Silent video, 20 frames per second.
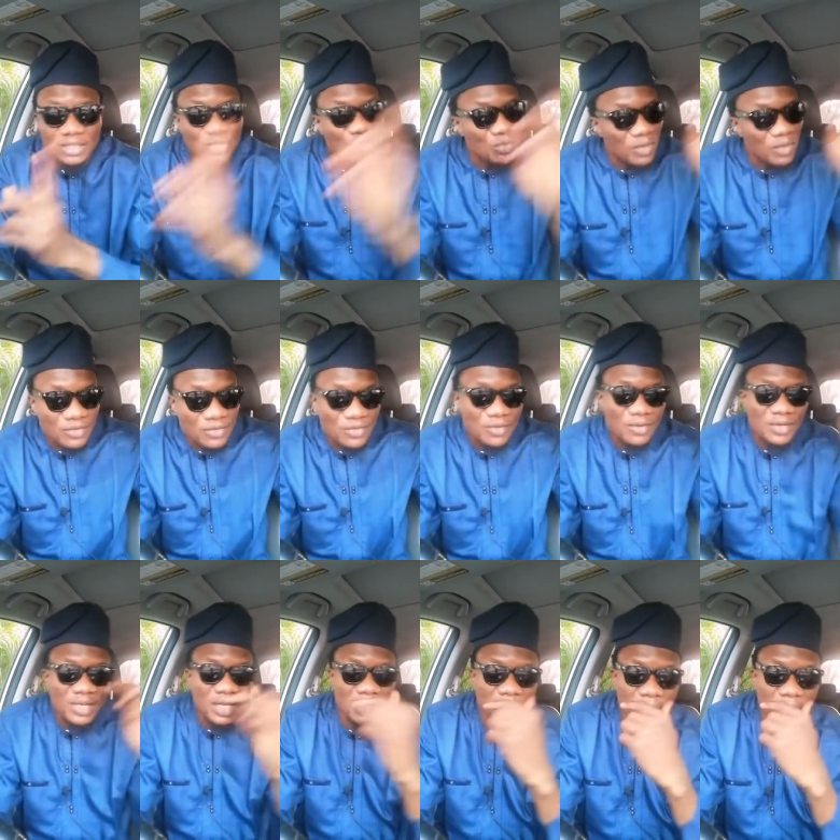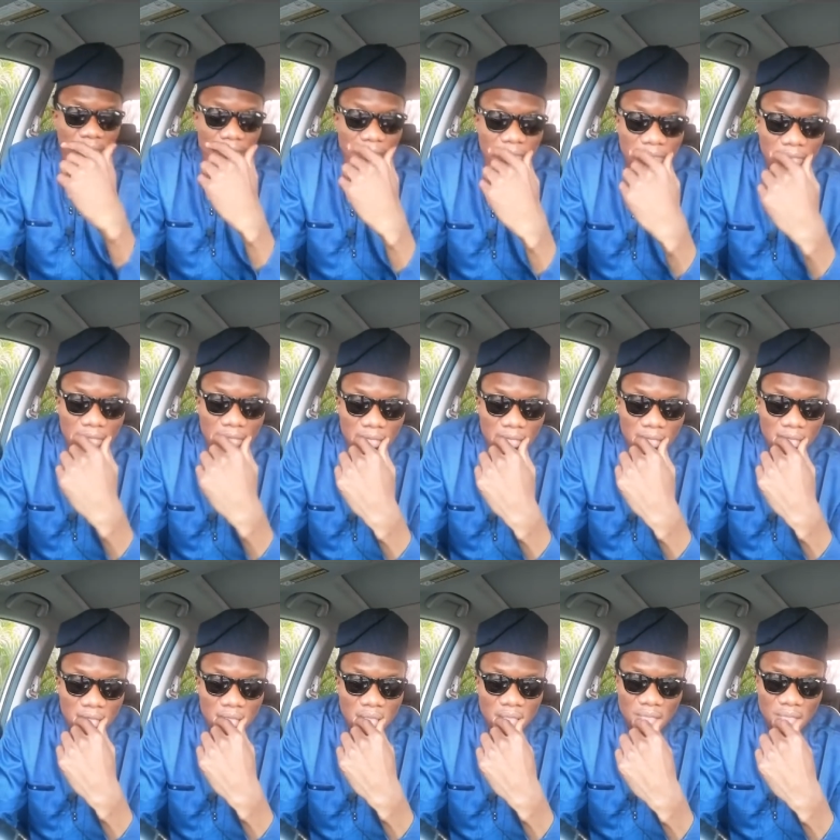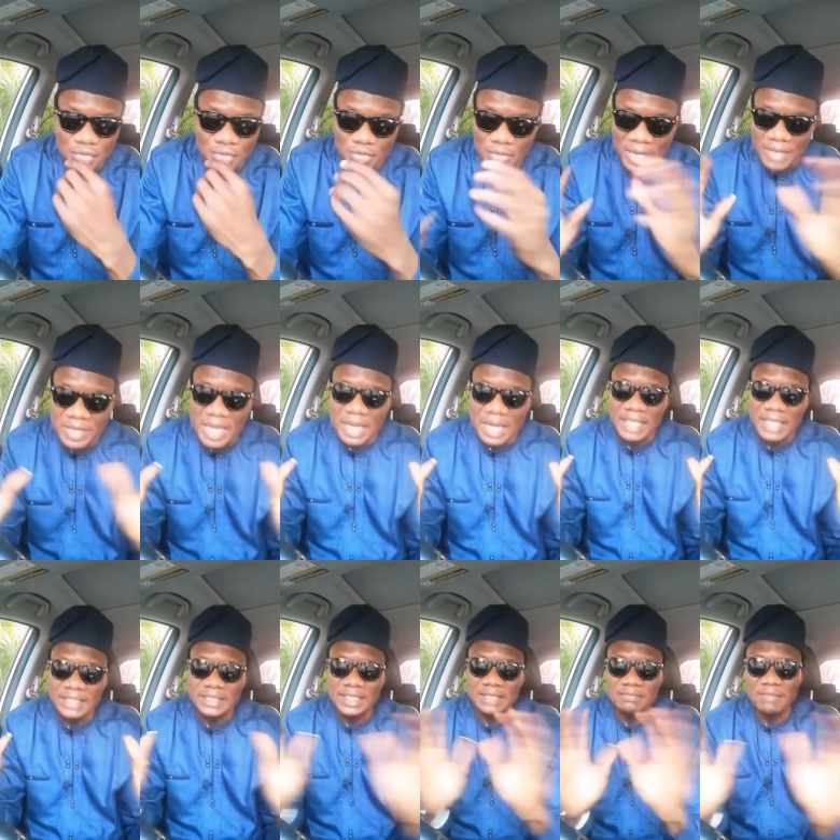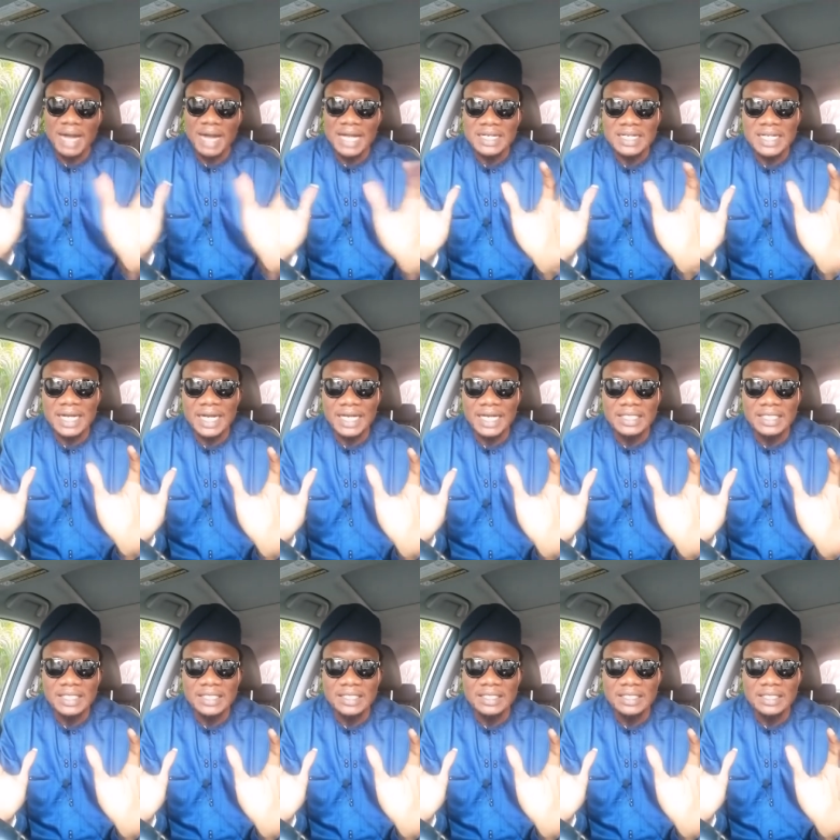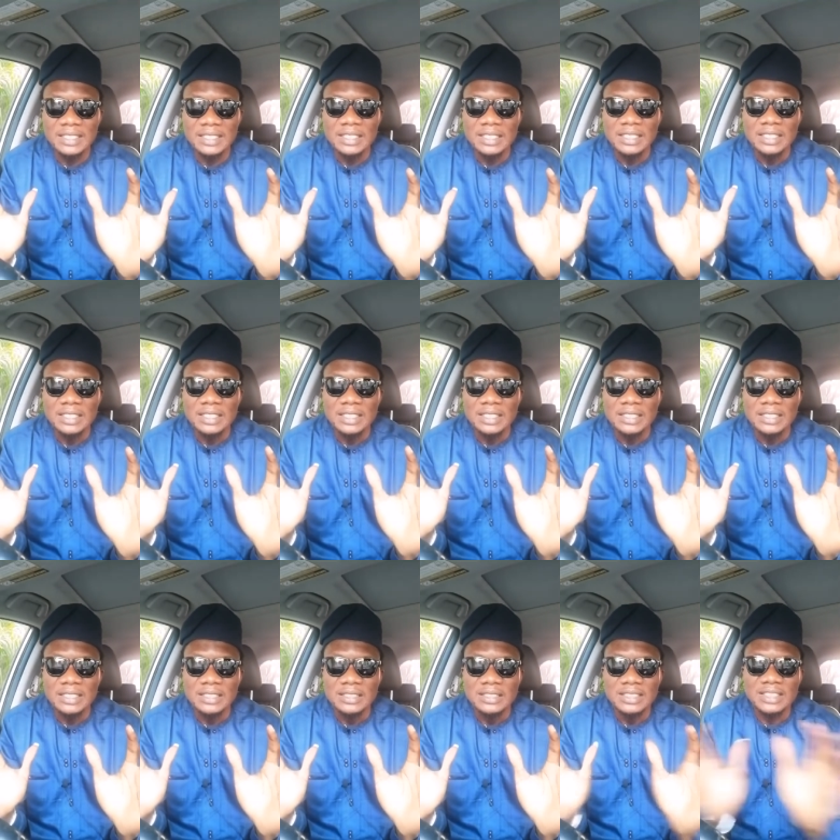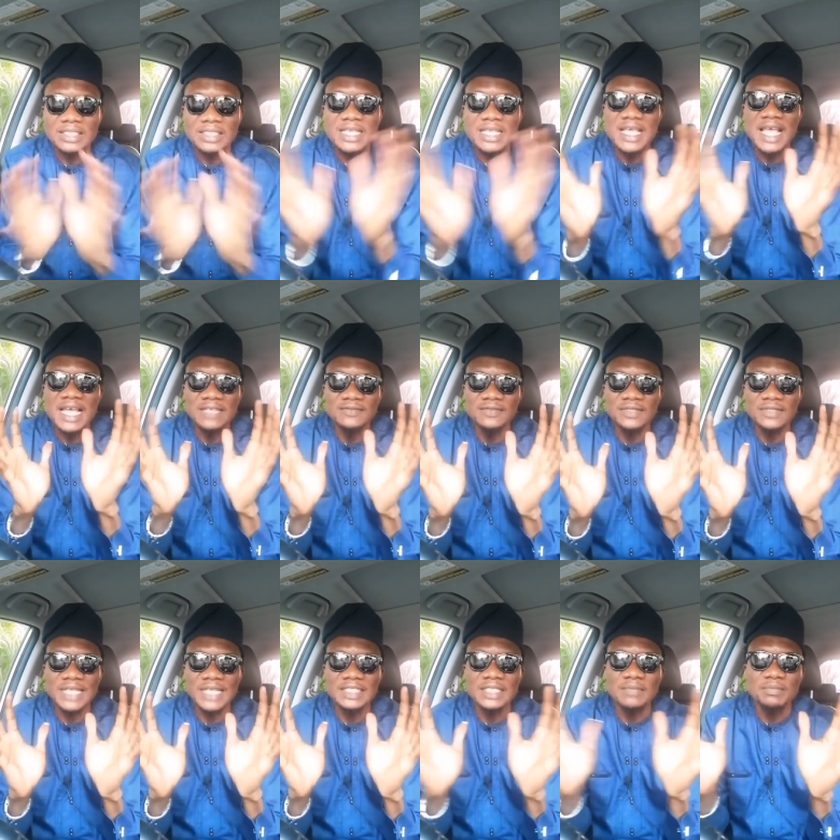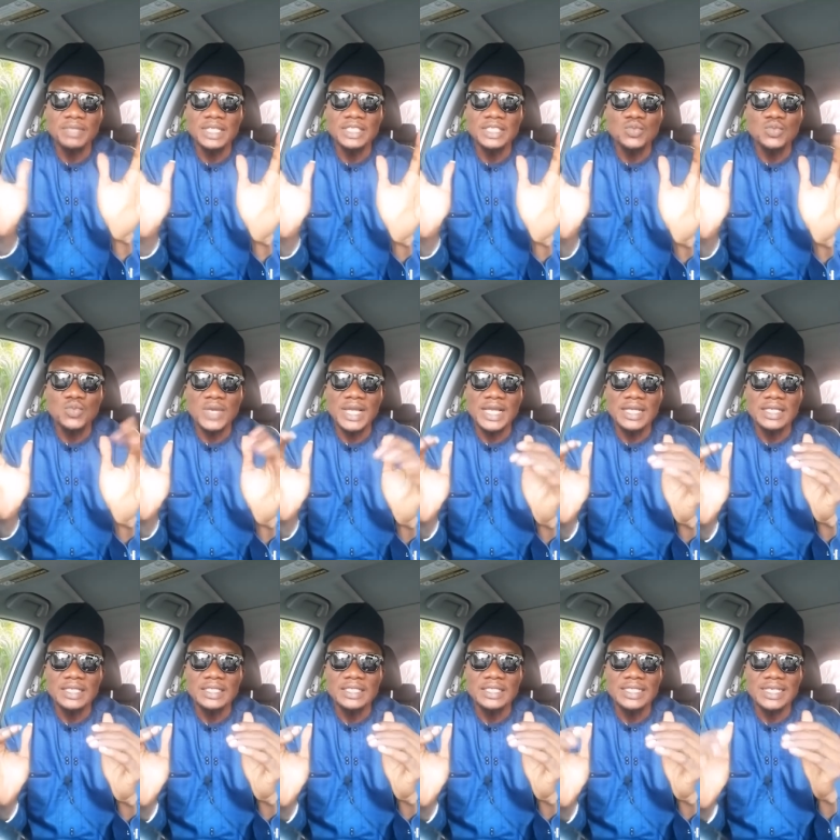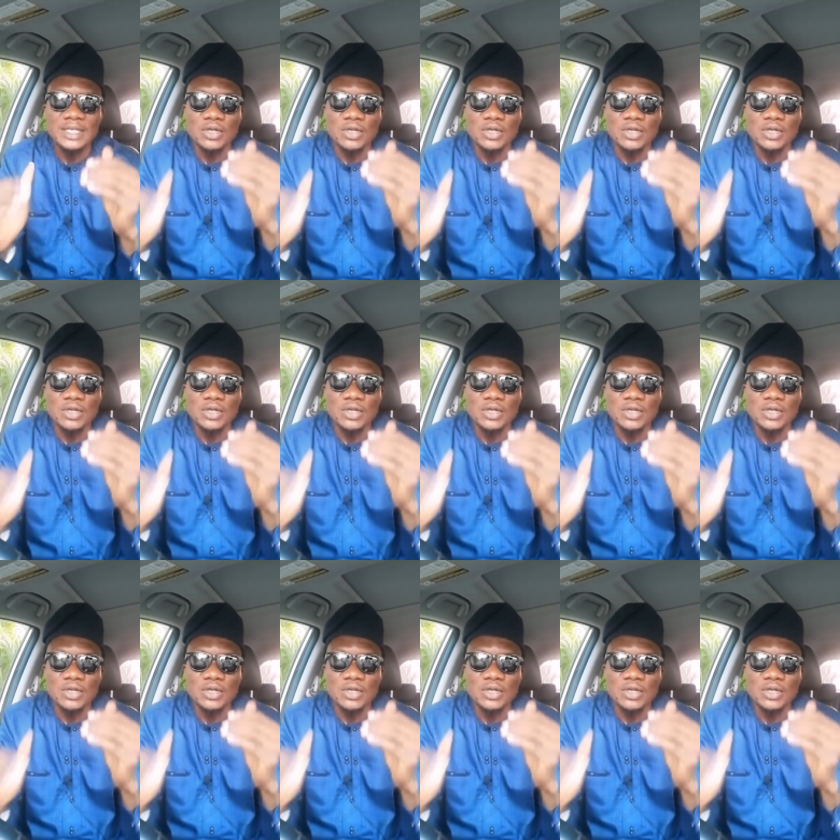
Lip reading: You want to do this. So I realized that mankind see heaven as a place where they